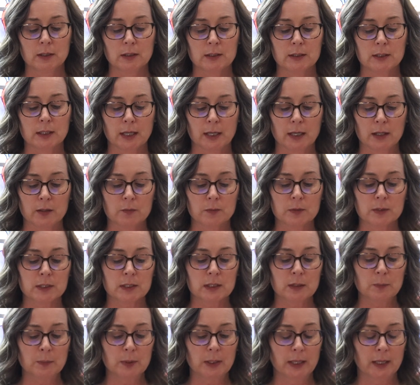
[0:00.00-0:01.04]
Dad was
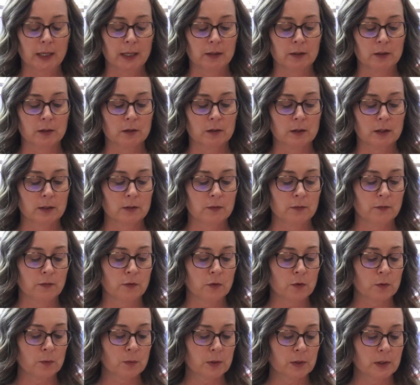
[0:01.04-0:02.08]
the planner and
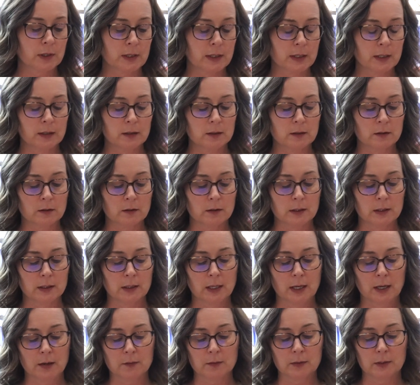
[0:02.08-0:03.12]
forward thinker in
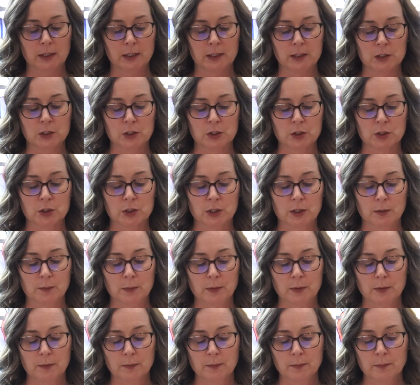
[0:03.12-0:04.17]
that relationship.
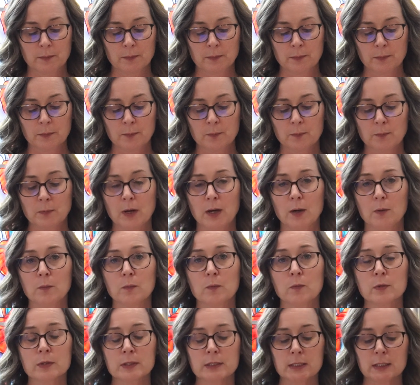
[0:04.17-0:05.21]

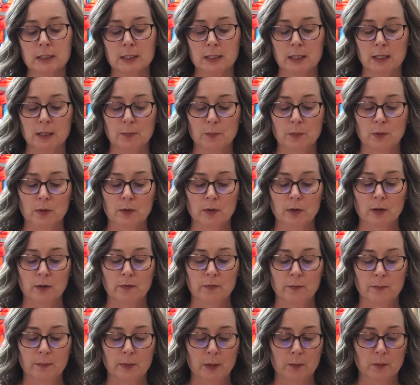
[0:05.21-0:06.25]
Mom was the keeper
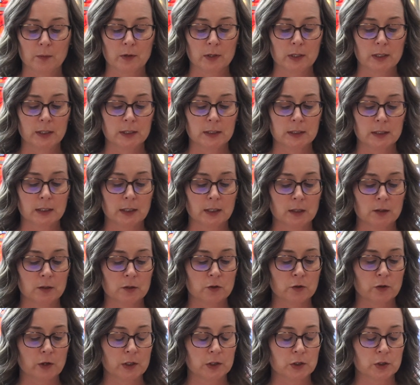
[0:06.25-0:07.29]
of memories and
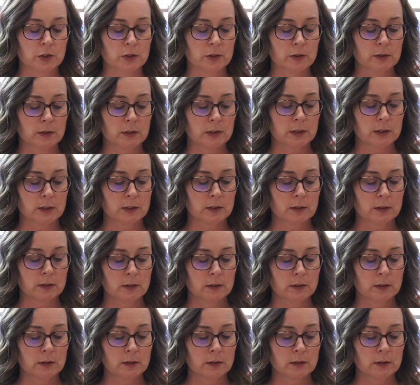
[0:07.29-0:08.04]
treasures.